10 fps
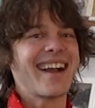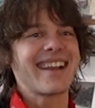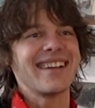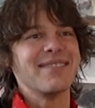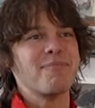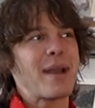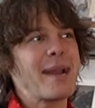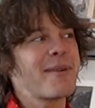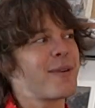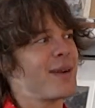I can pay
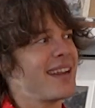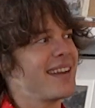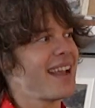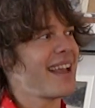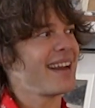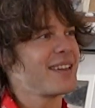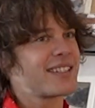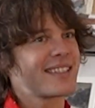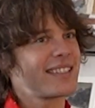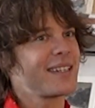my rent, and I would
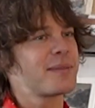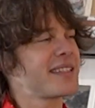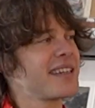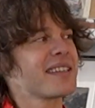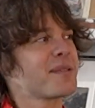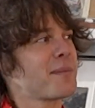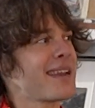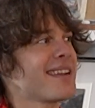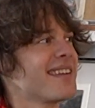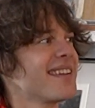just sit upstairs and
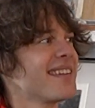paint.